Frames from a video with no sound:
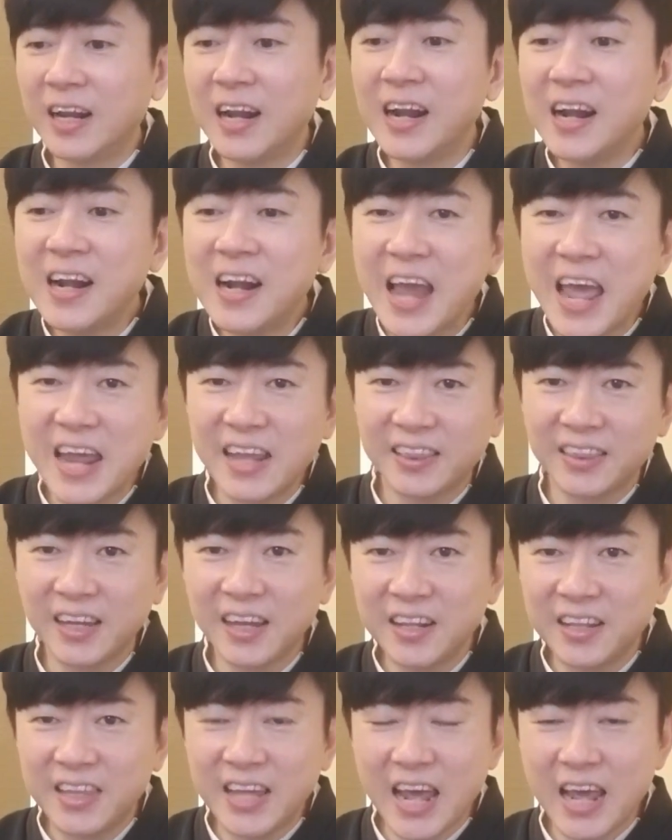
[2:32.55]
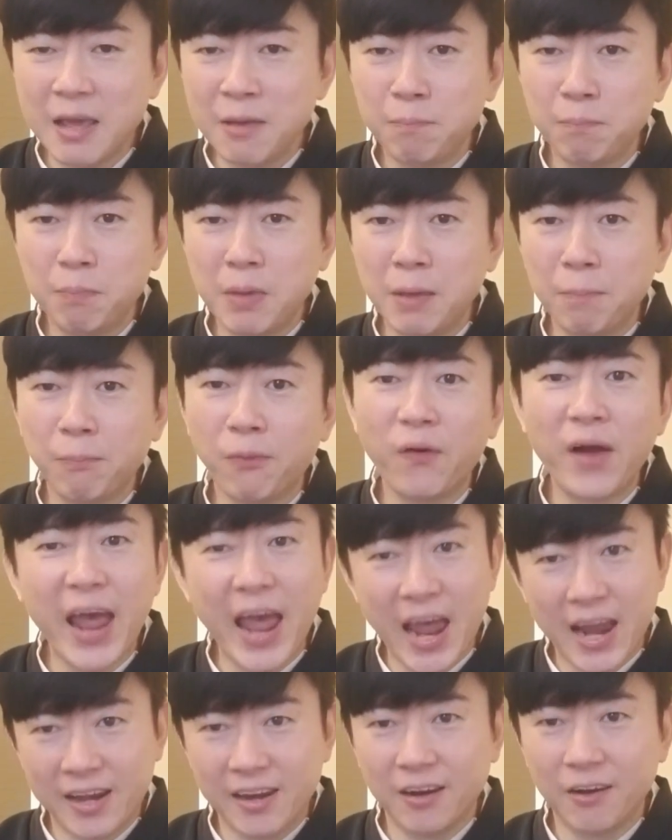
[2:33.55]
later day people
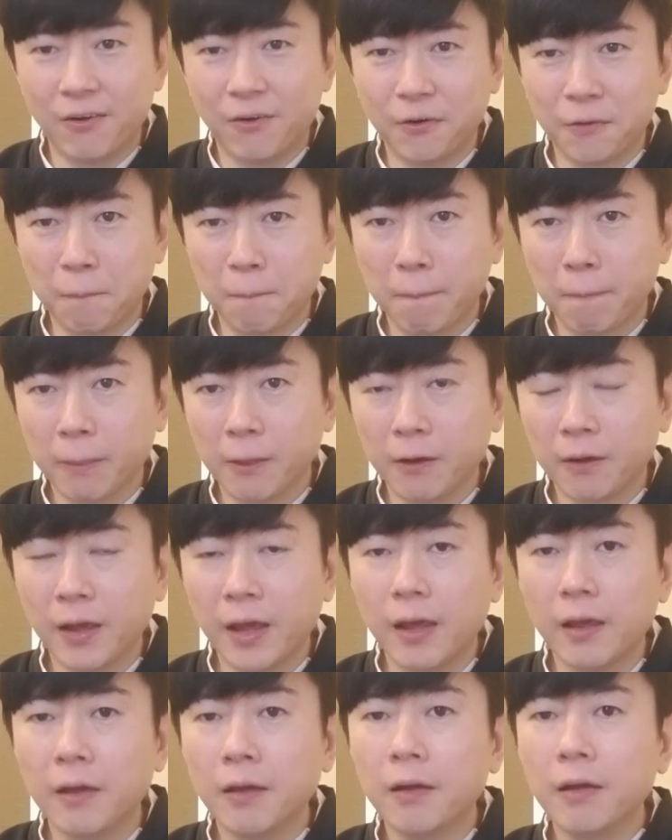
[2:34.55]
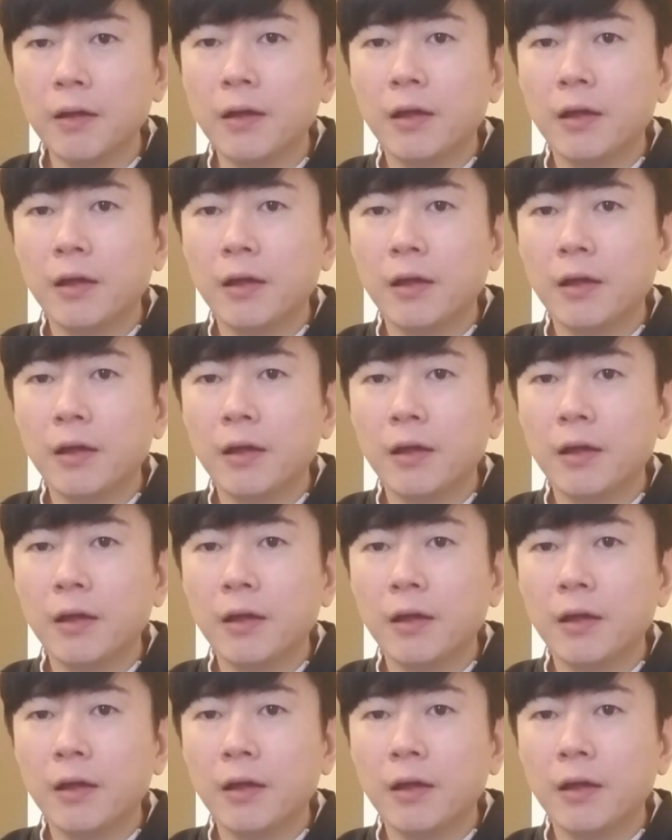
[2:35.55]
added on, okay?